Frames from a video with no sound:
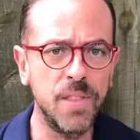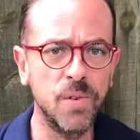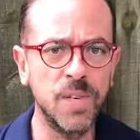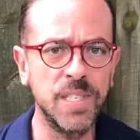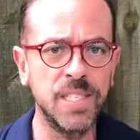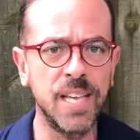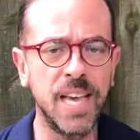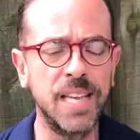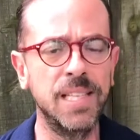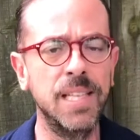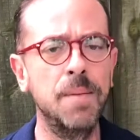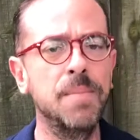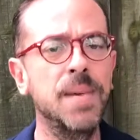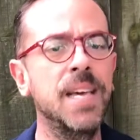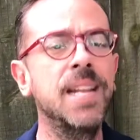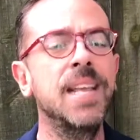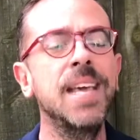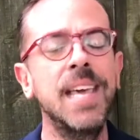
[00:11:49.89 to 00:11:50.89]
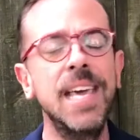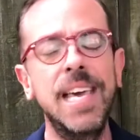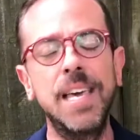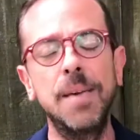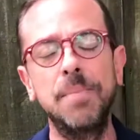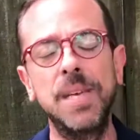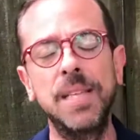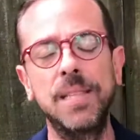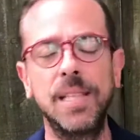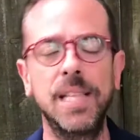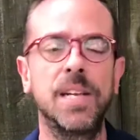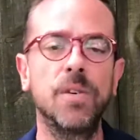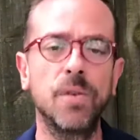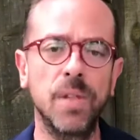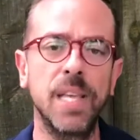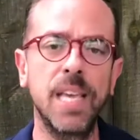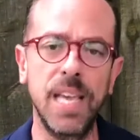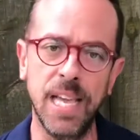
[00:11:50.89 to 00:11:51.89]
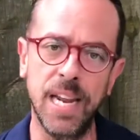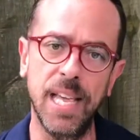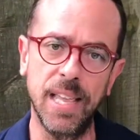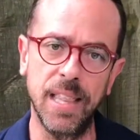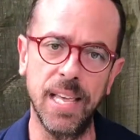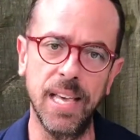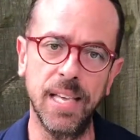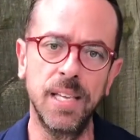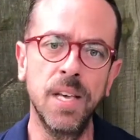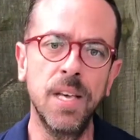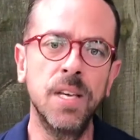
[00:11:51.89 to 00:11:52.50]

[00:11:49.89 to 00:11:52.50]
recycling bin. It could be literally anything.